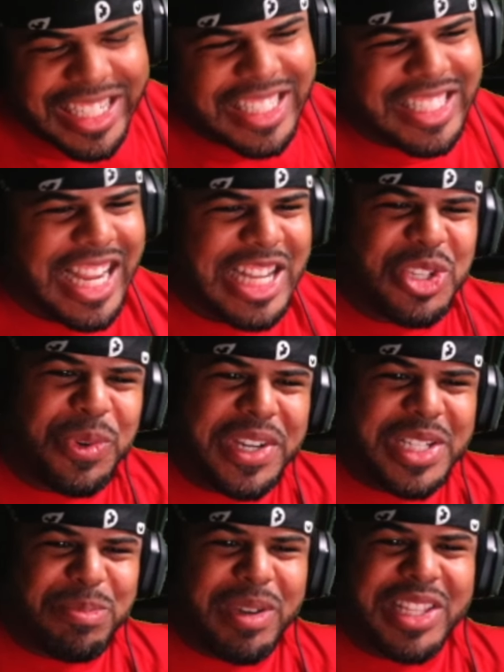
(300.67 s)
not twins,
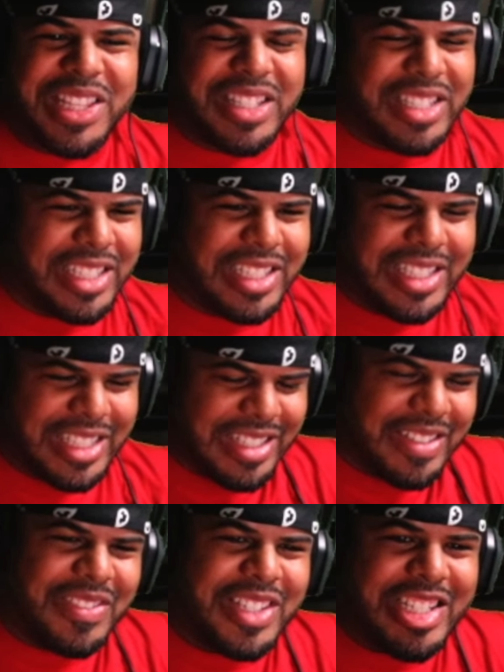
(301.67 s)
but
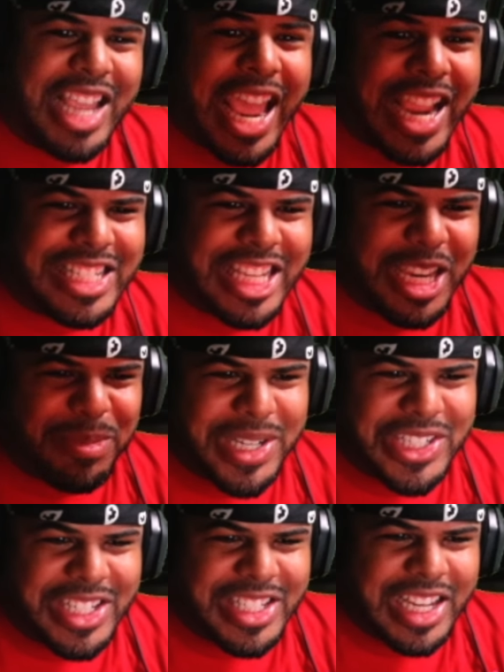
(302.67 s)
the tag team, I
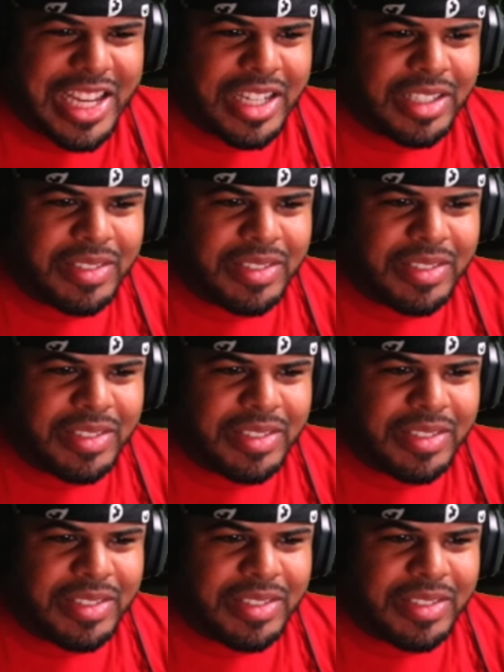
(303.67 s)
should say.